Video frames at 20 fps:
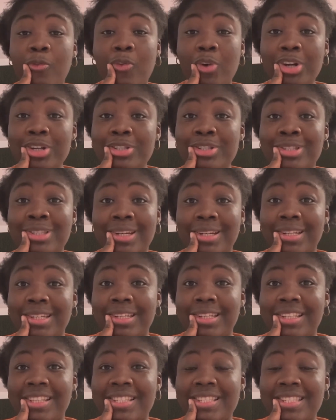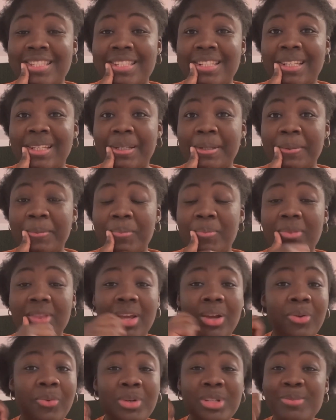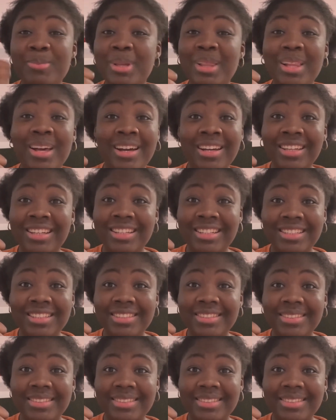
force studies wish me luck